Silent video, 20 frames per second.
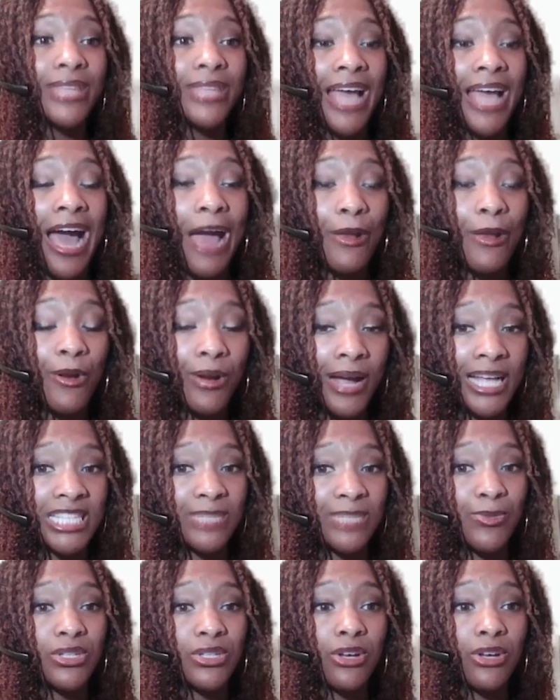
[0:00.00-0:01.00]
how your
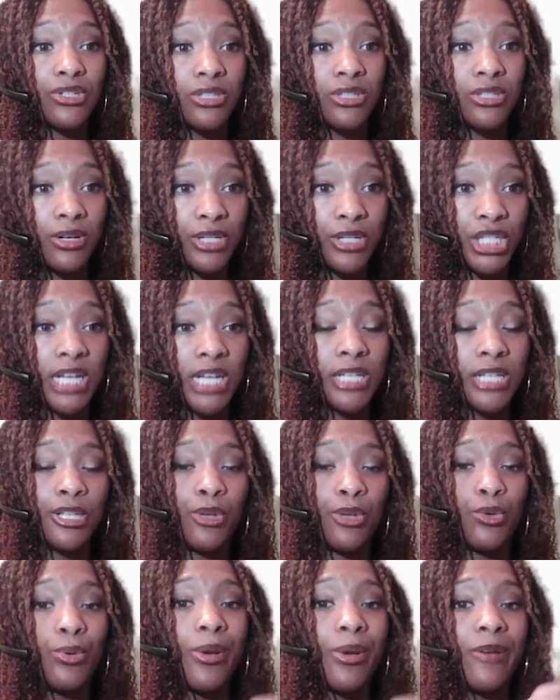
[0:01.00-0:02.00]
customers are searching. So
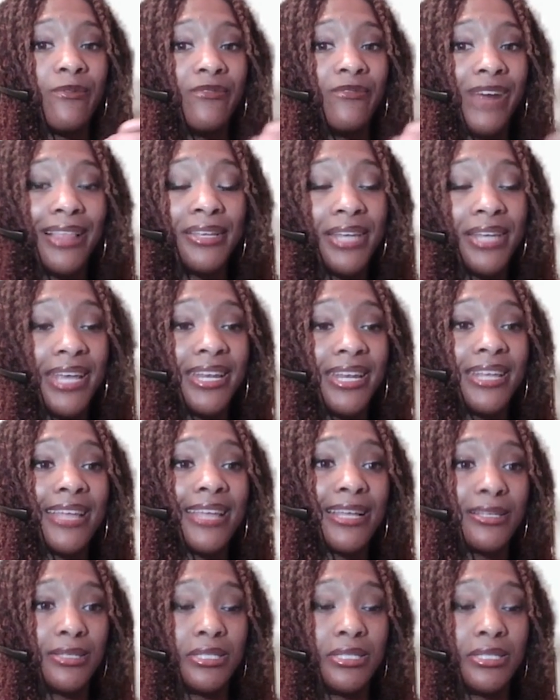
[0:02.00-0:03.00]
you have validated
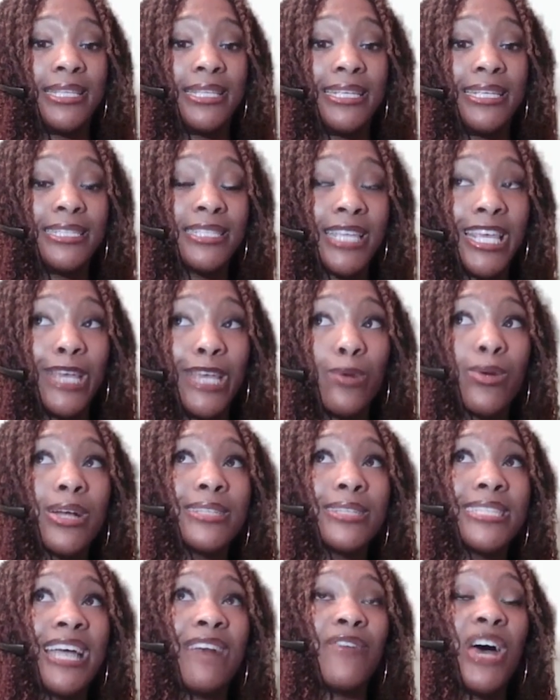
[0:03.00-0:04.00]
that these
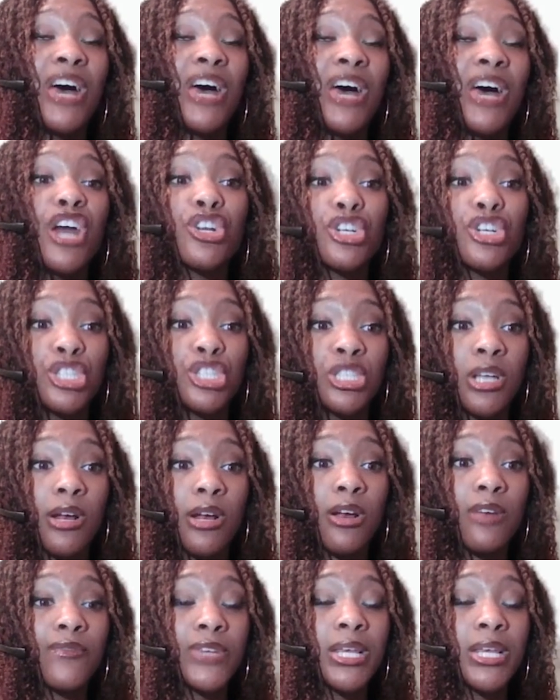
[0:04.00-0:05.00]
keywords have
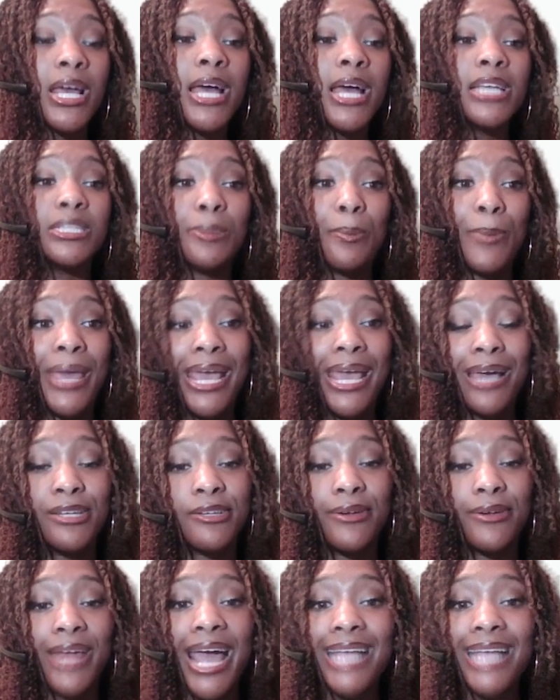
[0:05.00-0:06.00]
underserved demand
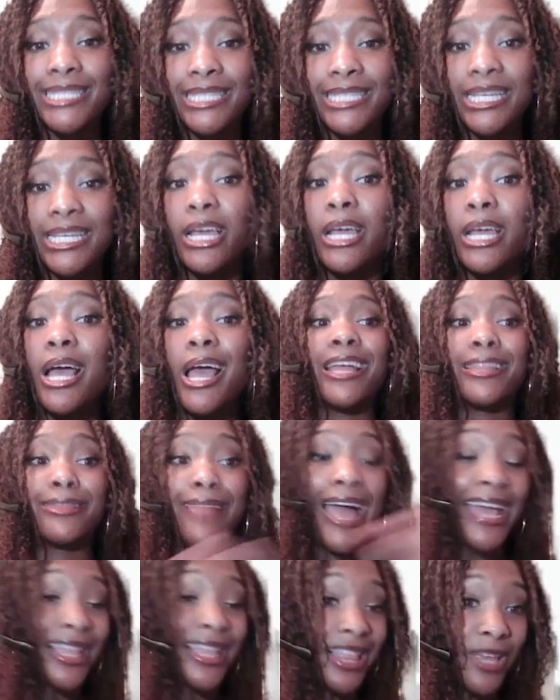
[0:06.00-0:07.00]
on Etsy,
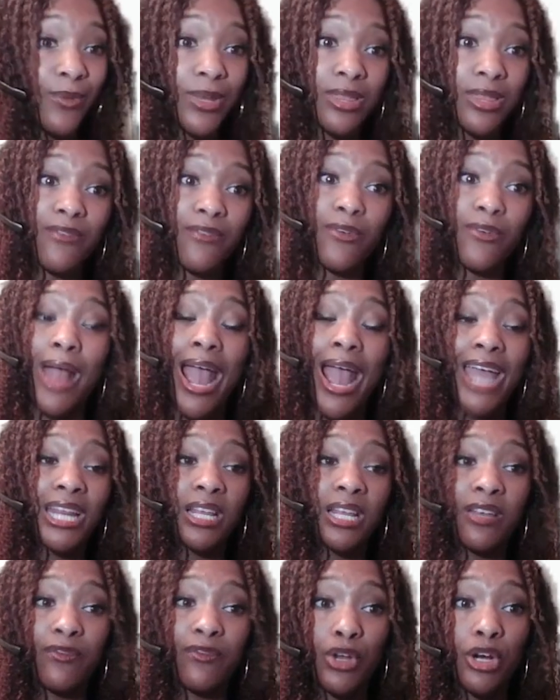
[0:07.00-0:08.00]
likely with a
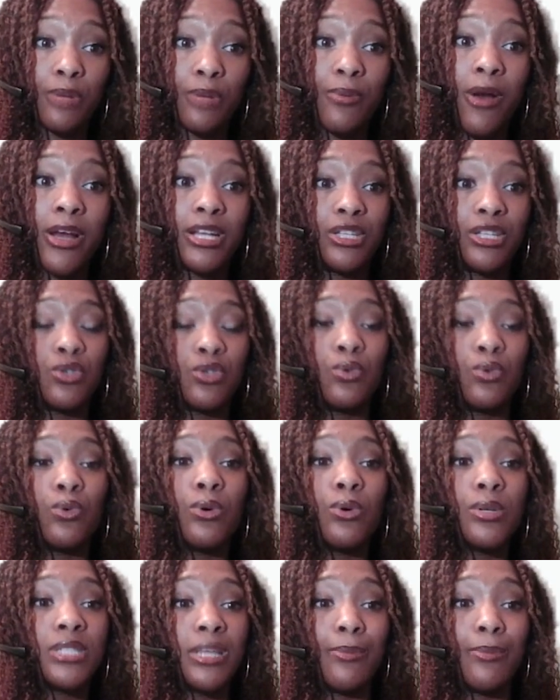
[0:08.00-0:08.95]
variety of third-party tools.